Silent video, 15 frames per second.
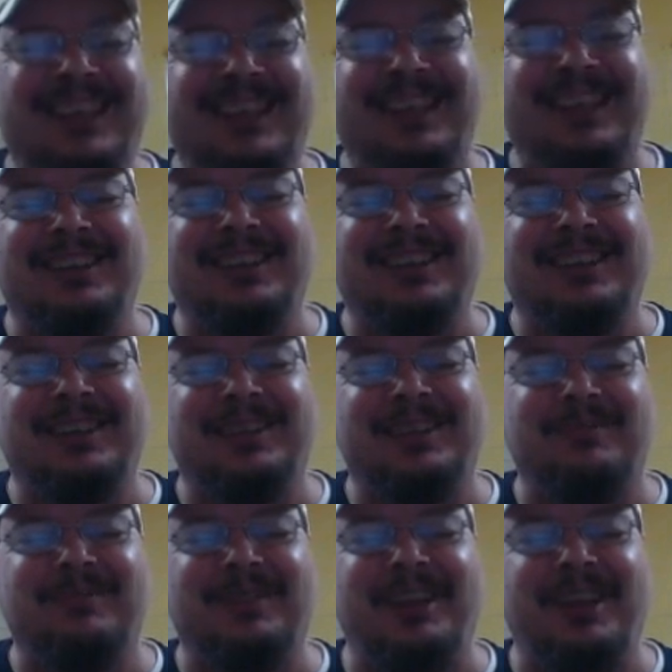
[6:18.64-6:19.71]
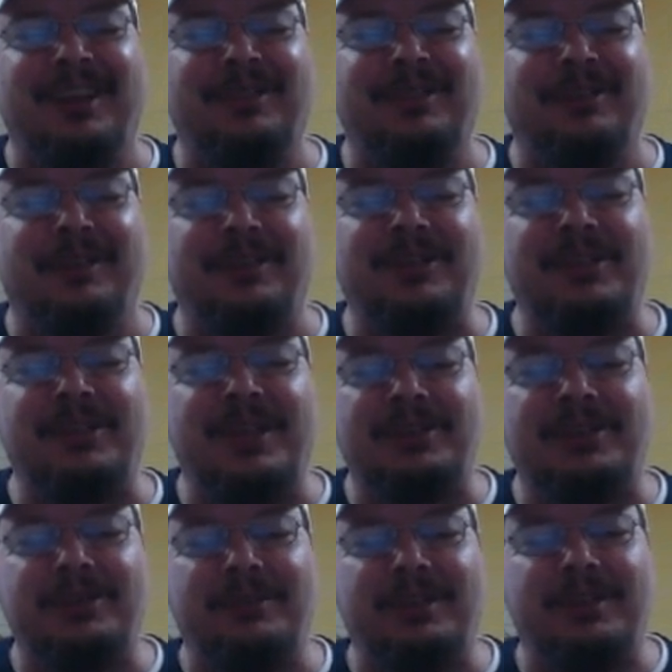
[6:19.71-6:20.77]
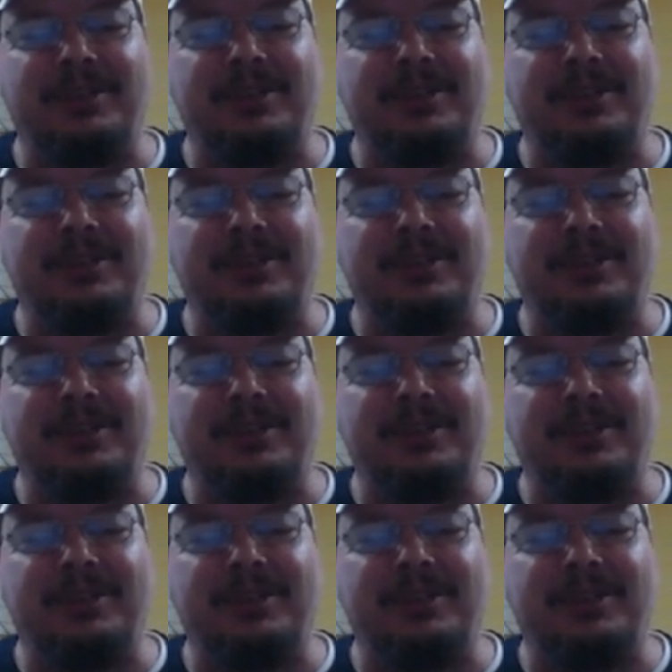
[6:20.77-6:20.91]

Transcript: under accessories,